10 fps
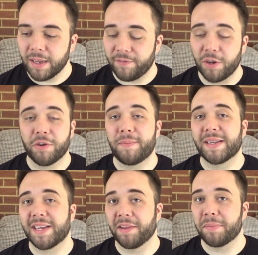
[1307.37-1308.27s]
If you don't know
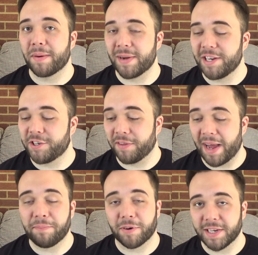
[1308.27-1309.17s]
about Deadly Premonition,
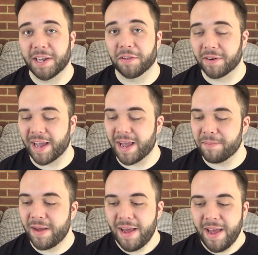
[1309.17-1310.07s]
that particular
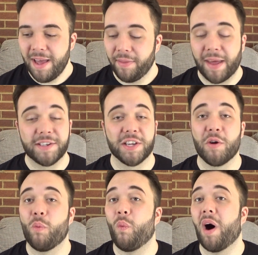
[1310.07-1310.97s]
game, that is a
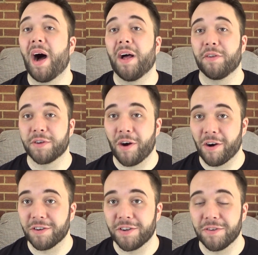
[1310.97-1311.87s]
wild
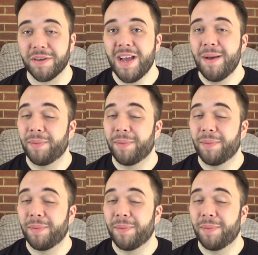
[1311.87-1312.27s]
card, dude.